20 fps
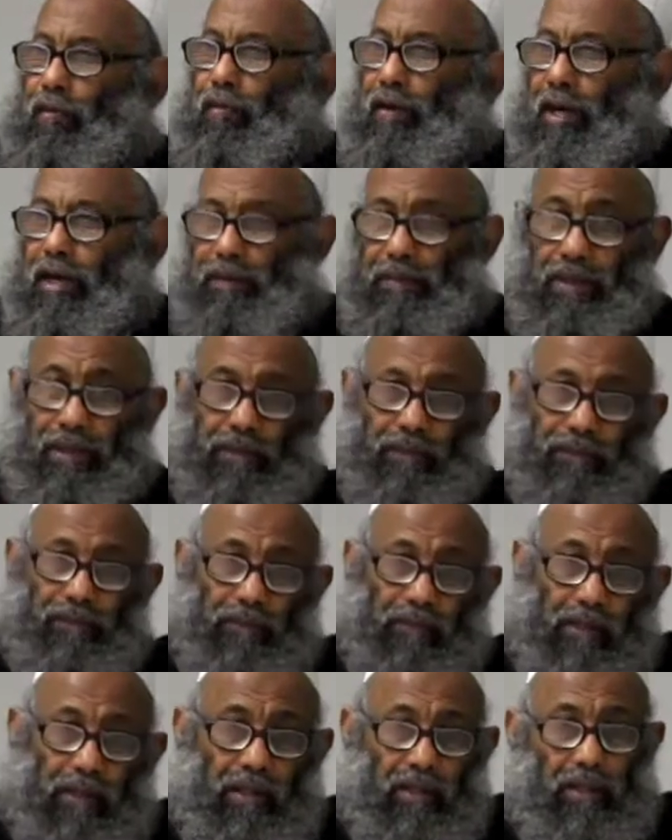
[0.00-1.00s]
farming.
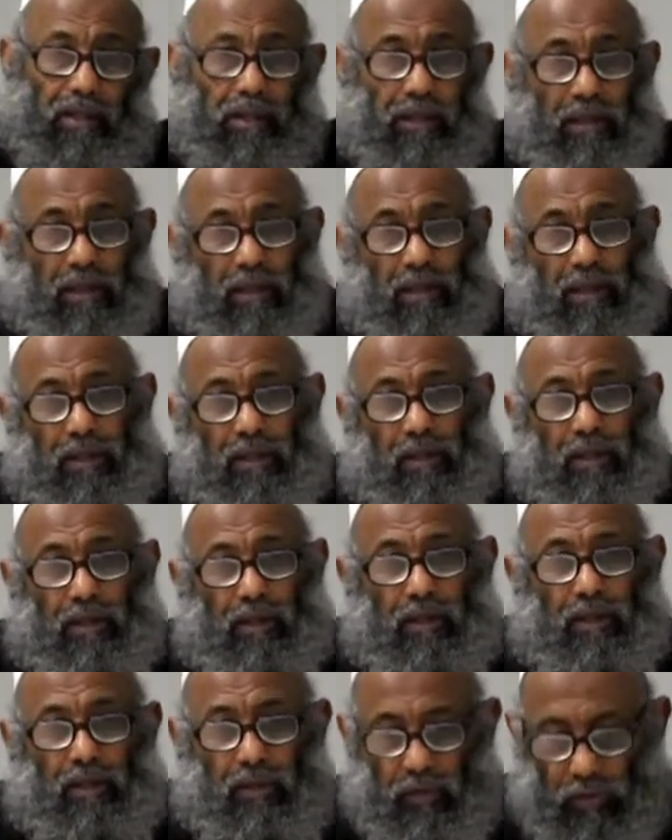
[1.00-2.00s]

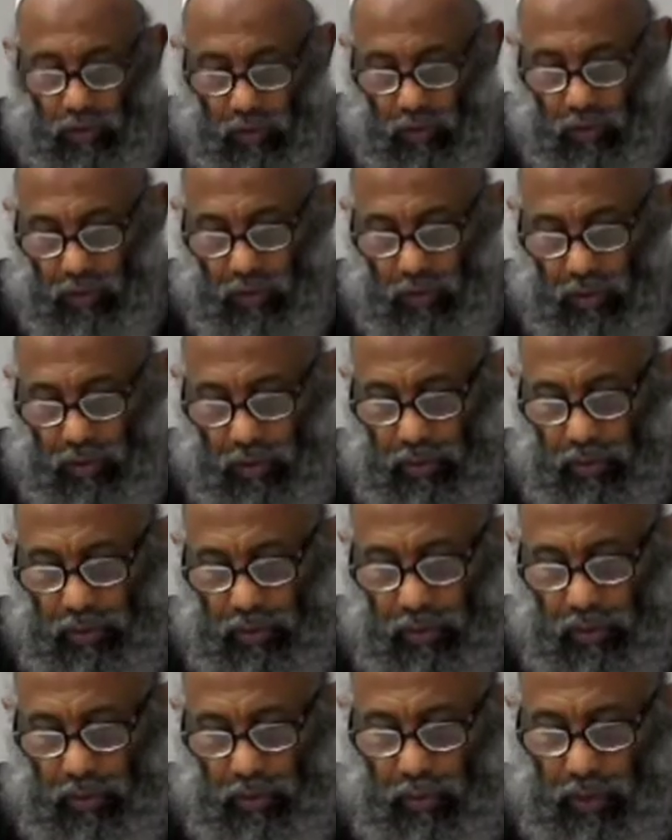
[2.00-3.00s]
So
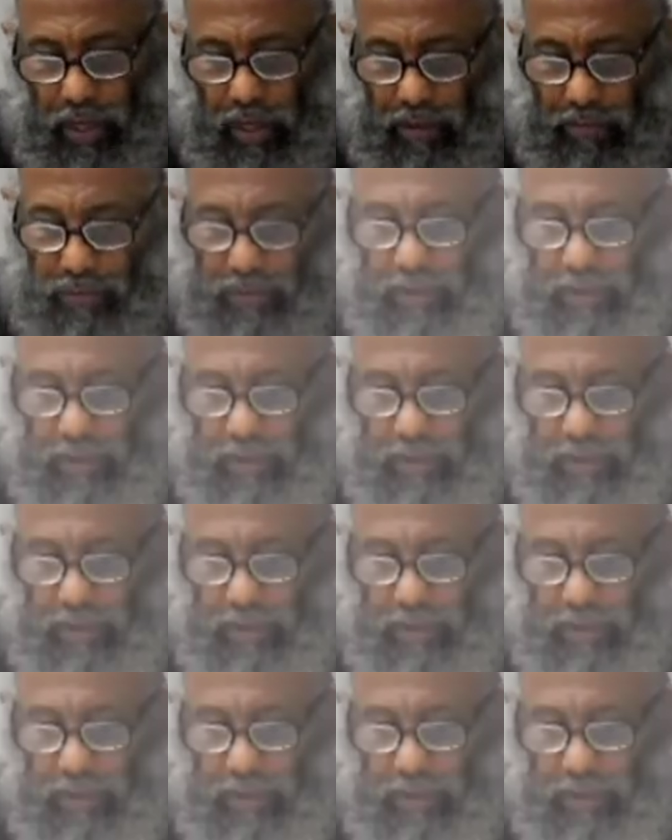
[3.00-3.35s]
we have